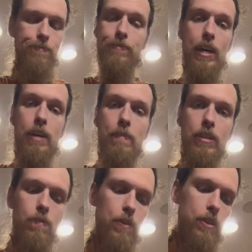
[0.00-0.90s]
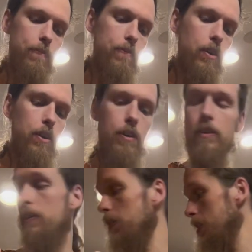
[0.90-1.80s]
I ain't messing with it,
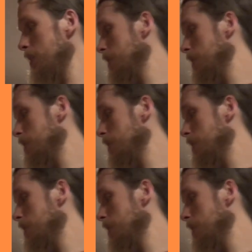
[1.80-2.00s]
all right?